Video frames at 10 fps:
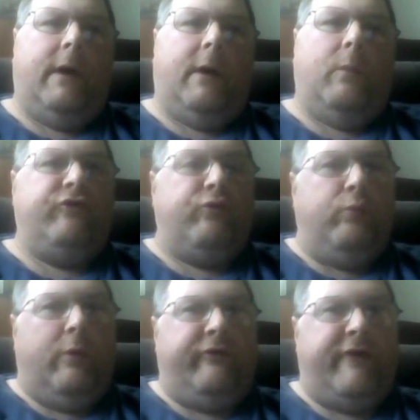which
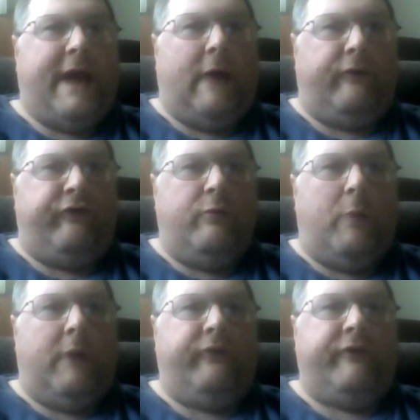was announced 2
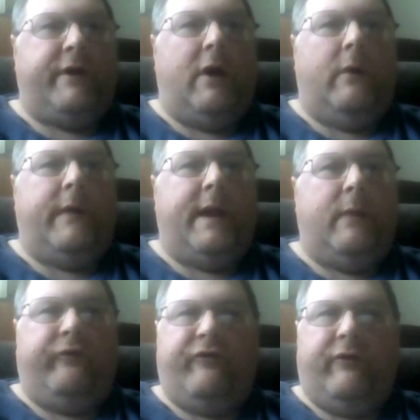months ago
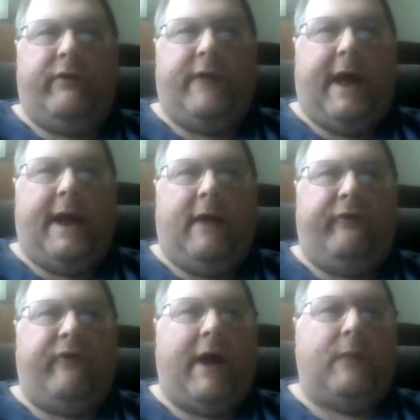that
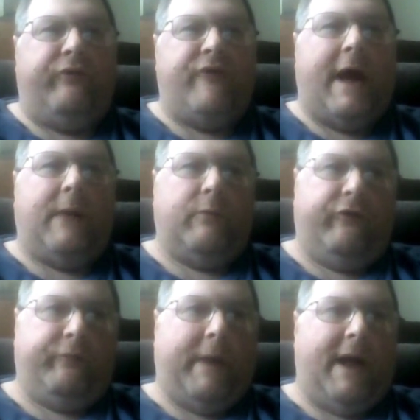Assad was not
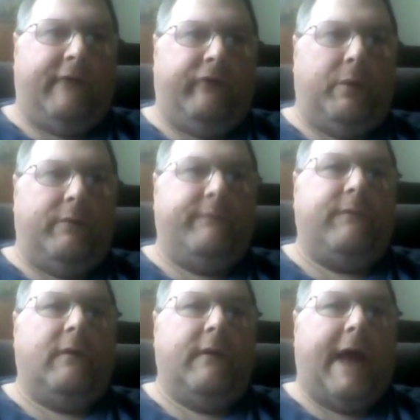responsible
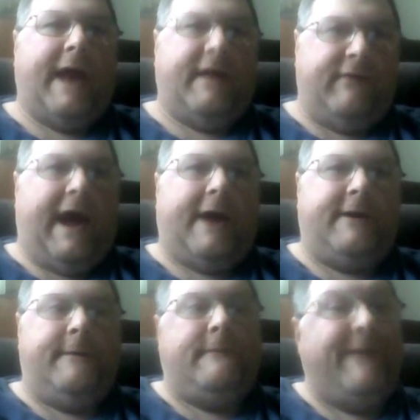for that
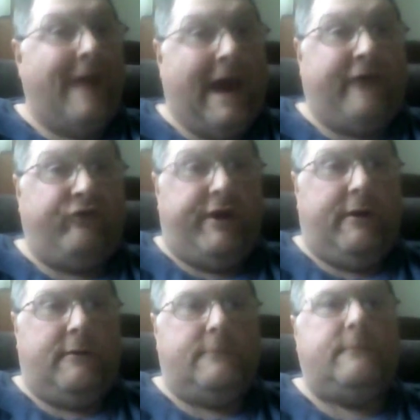attack last
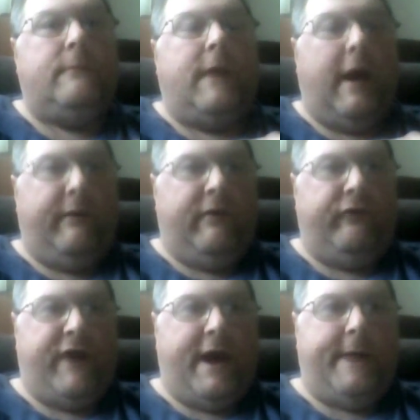year at
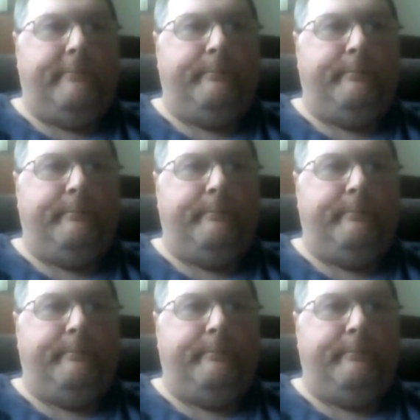this time.